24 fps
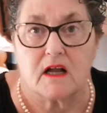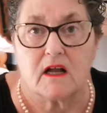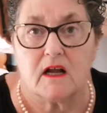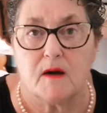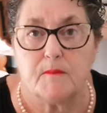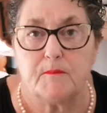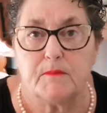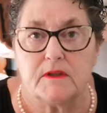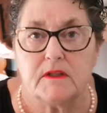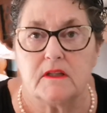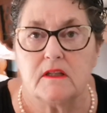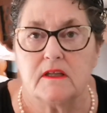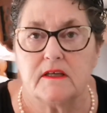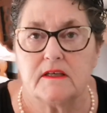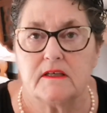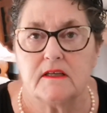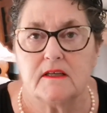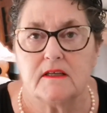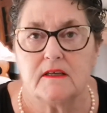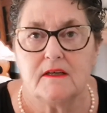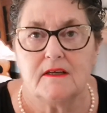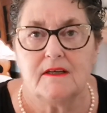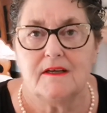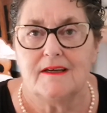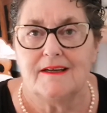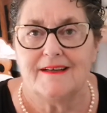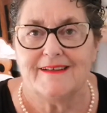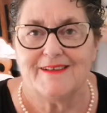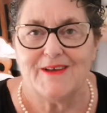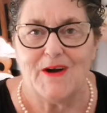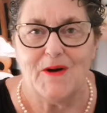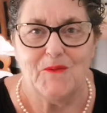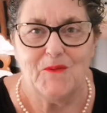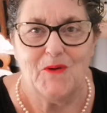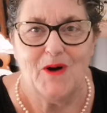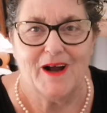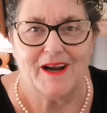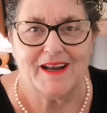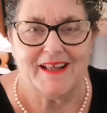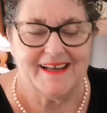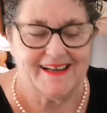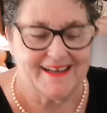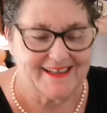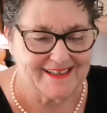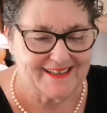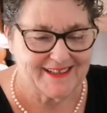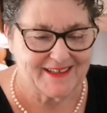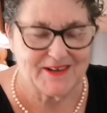couple that don't want to
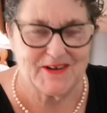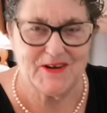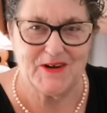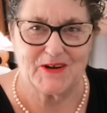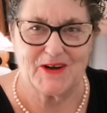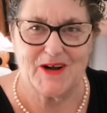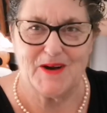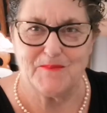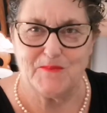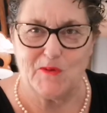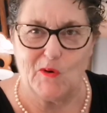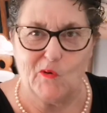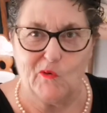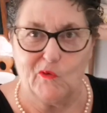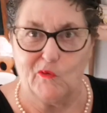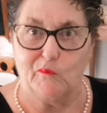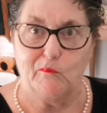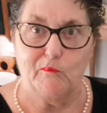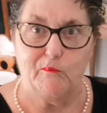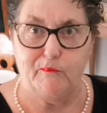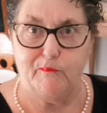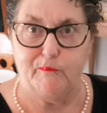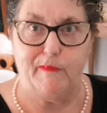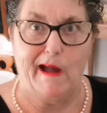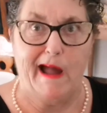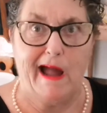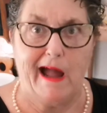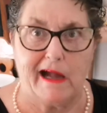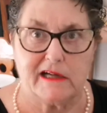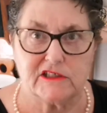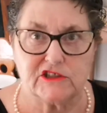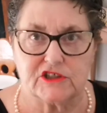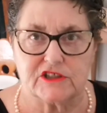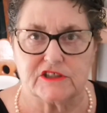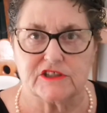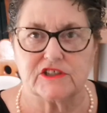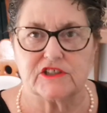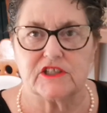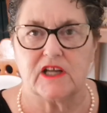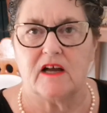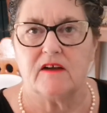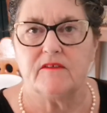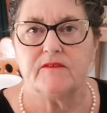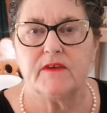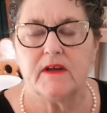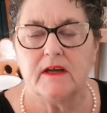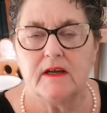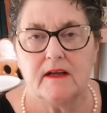cook up a whole batch of
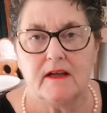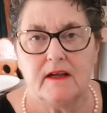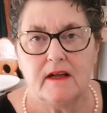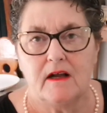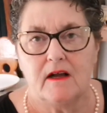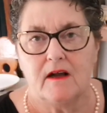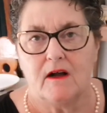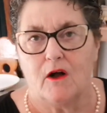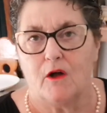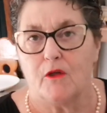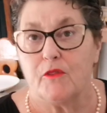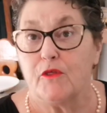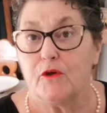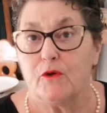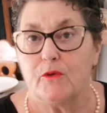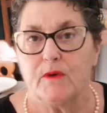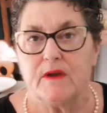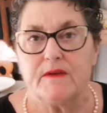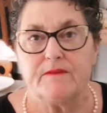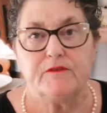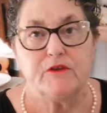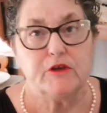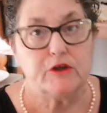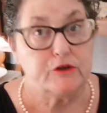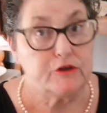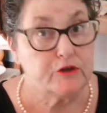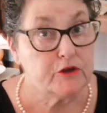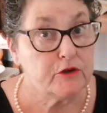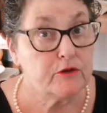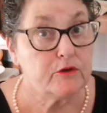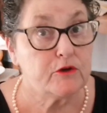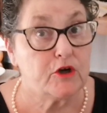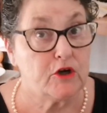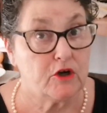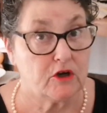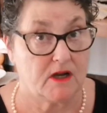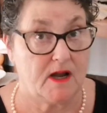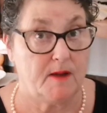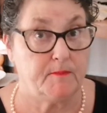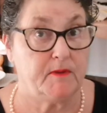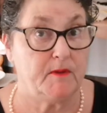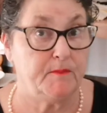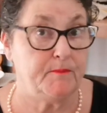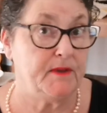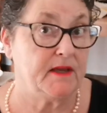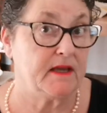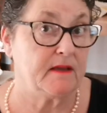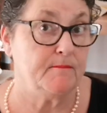stuff. Although if you do cook up
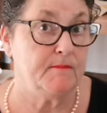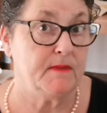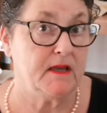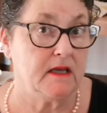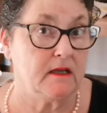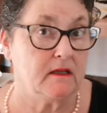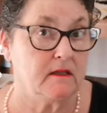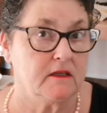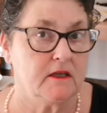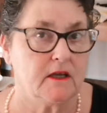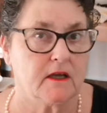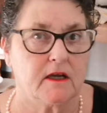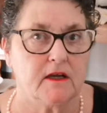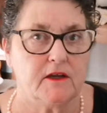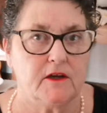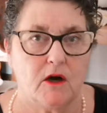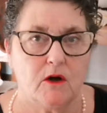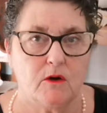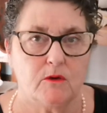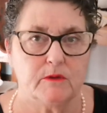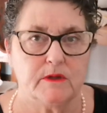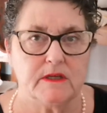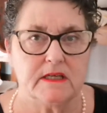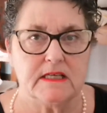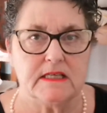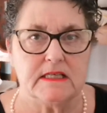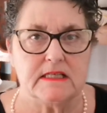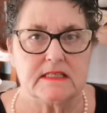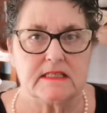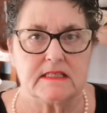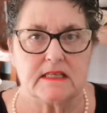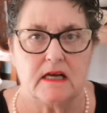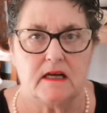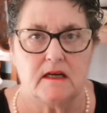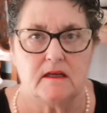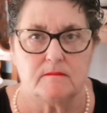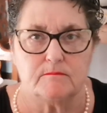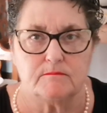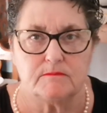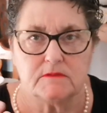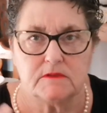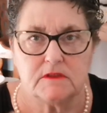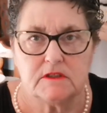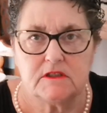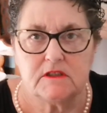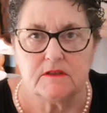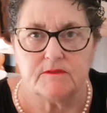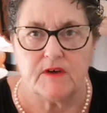a big meal, you can always
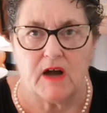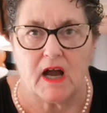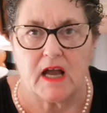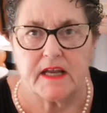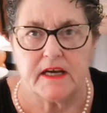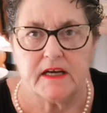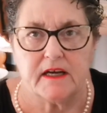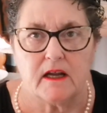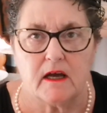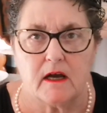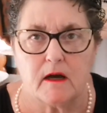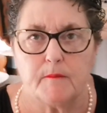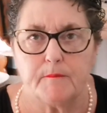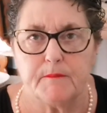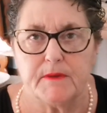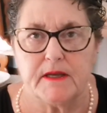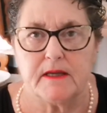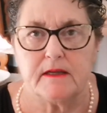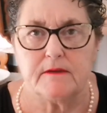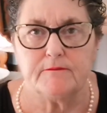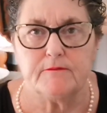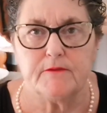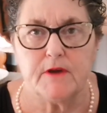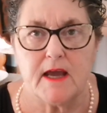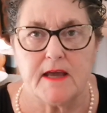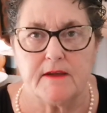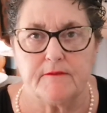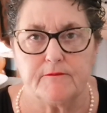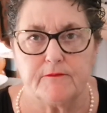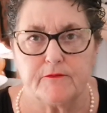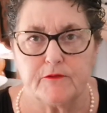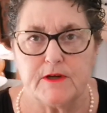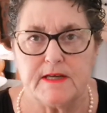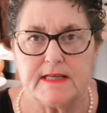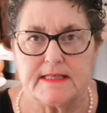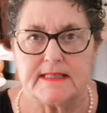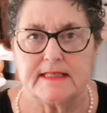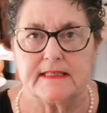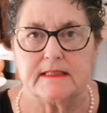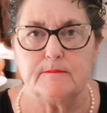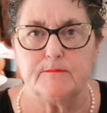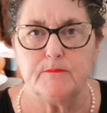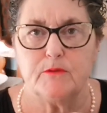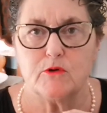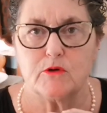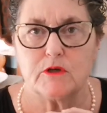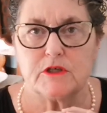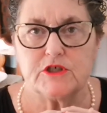divide it up and freeze little
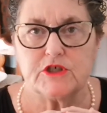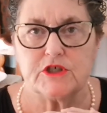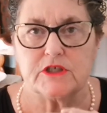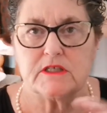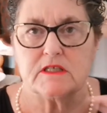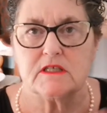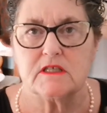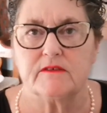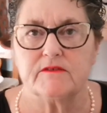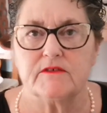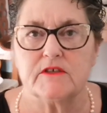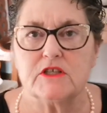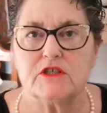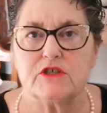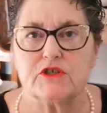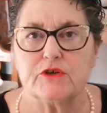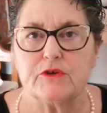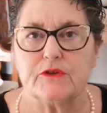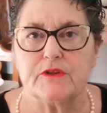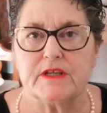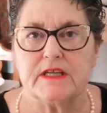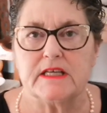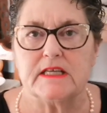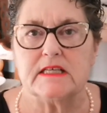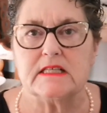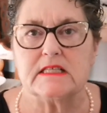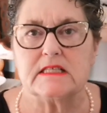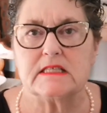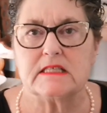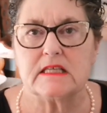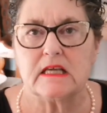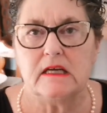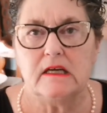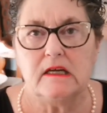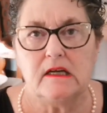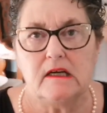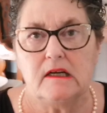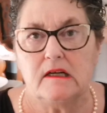portions of it so that it's,